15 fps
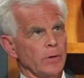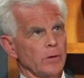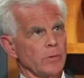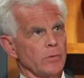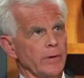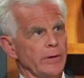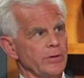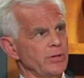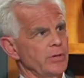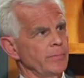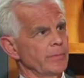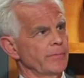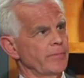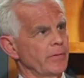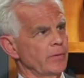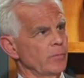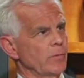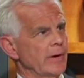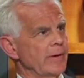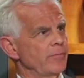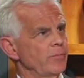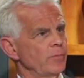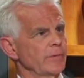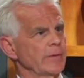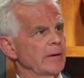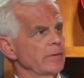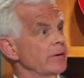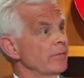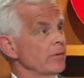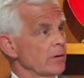create achievement for your wife
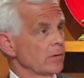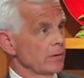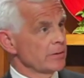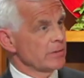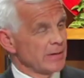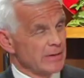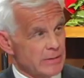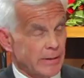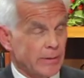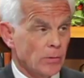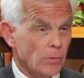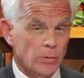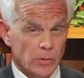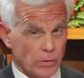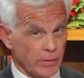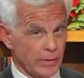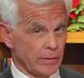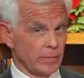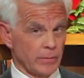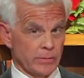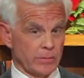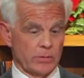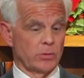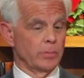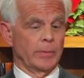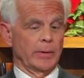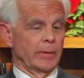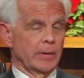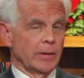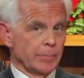without giving her a listing? Because I don't know that there's too
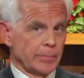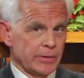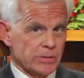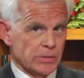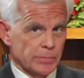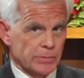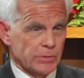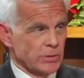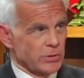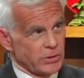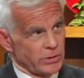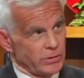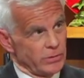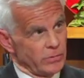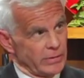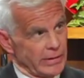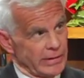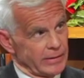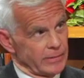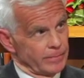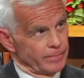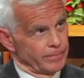many companies in a position to do that.